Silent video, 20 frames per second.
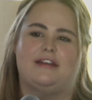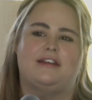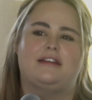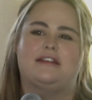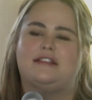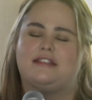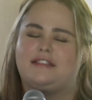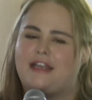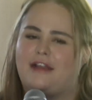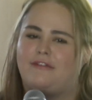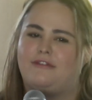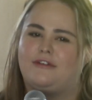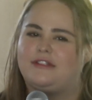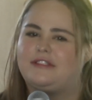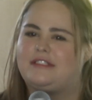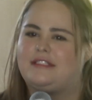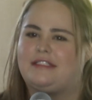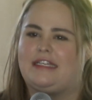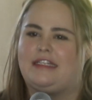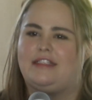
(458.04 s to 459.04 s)
Several
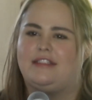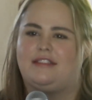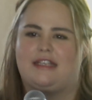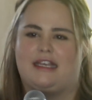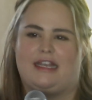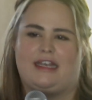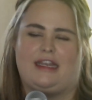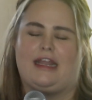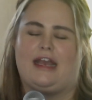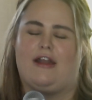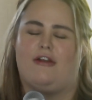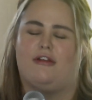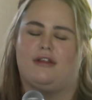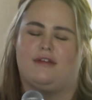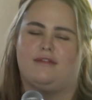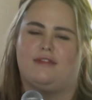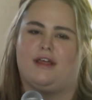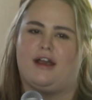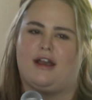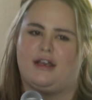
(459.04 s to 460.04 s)
stints in and out
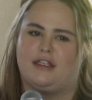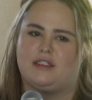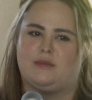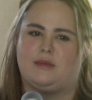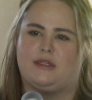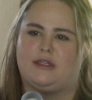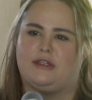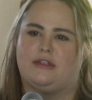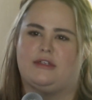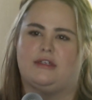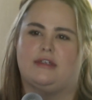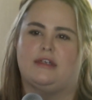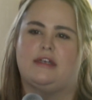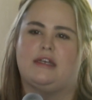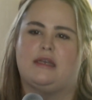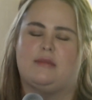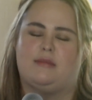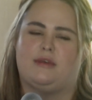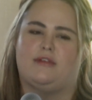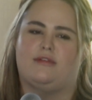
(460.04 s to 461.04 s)
of the hospital
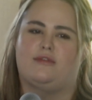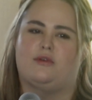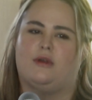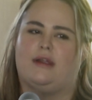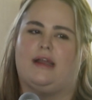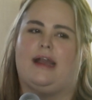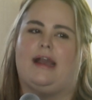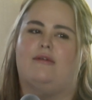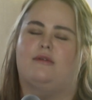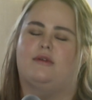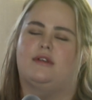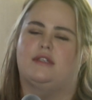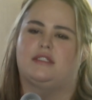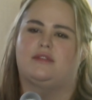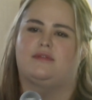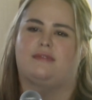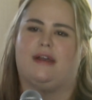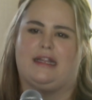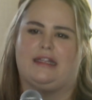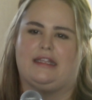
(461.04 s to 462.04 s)
before I was
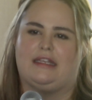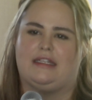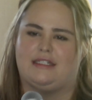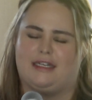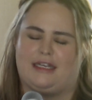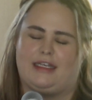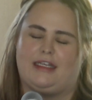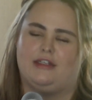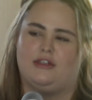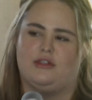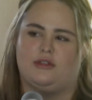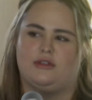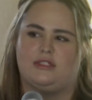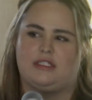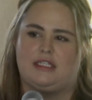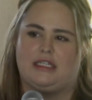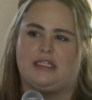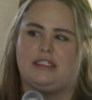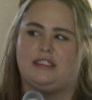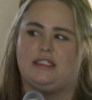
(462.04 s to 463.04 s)
finally diagnosed
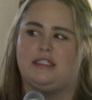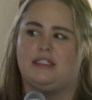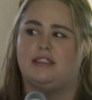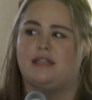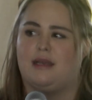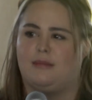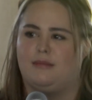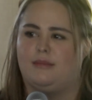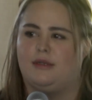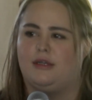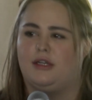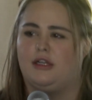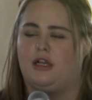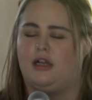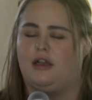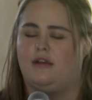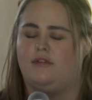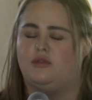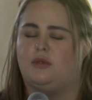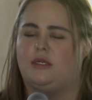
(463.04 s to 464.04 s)
in December
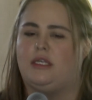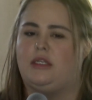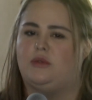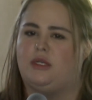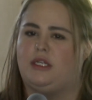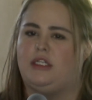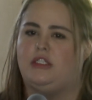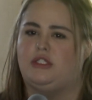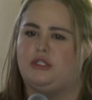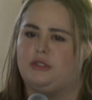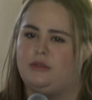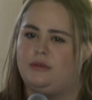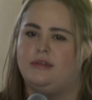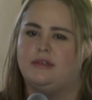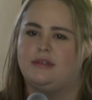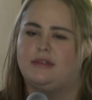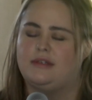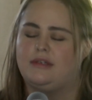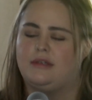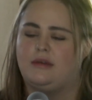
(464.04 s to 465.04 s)
of 2022
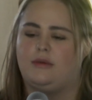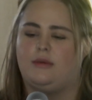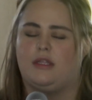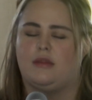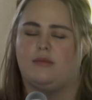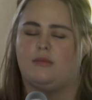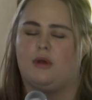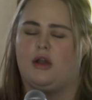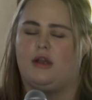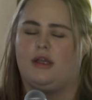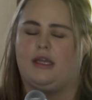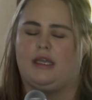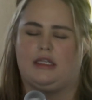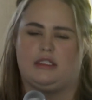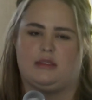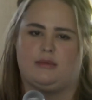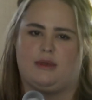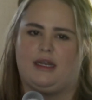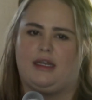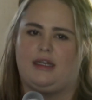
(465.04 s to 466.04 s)
with MOG
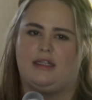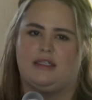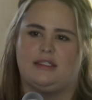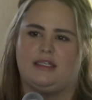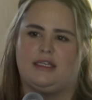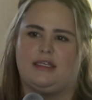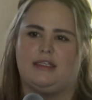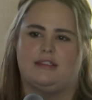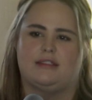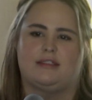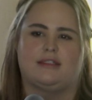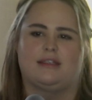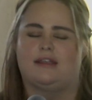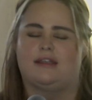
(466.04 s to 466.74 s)
antibody disease.